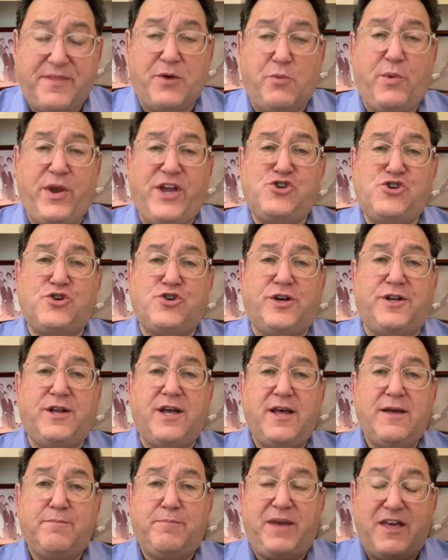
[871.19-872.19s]
that we should
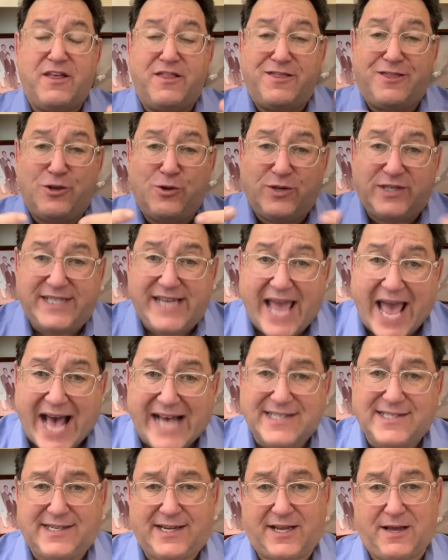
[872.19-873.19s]
be
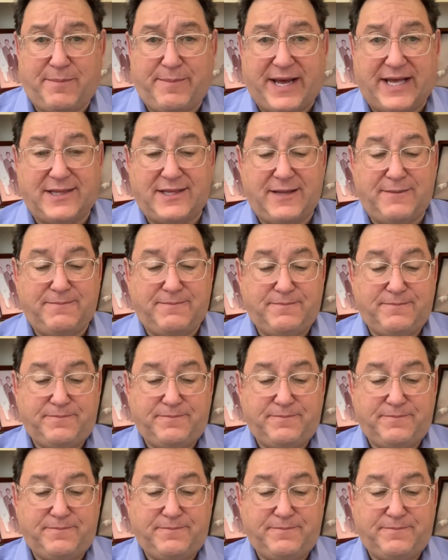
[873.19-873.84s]
enthusiastic about them.